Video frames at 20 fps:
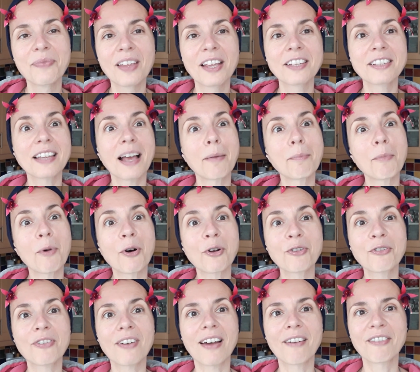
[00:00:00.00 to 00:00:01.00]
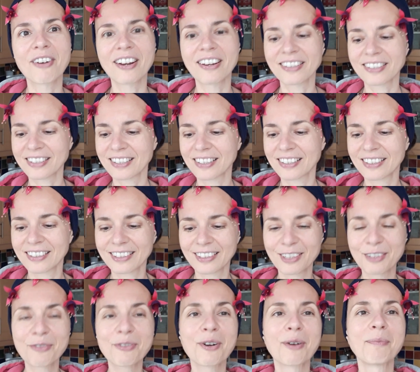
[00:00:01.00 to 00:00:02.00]
some more flowers
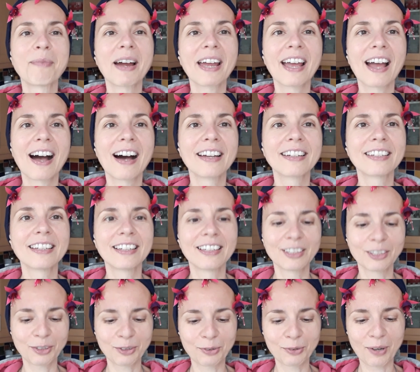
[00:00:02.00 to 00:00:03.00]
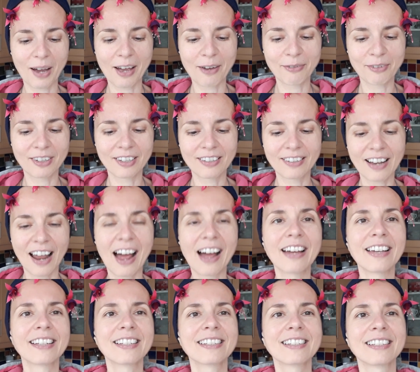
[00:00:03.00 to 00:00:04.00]
from my garden to have a
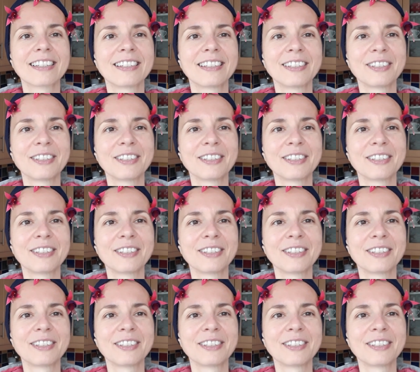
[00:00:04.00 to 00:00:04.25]
nice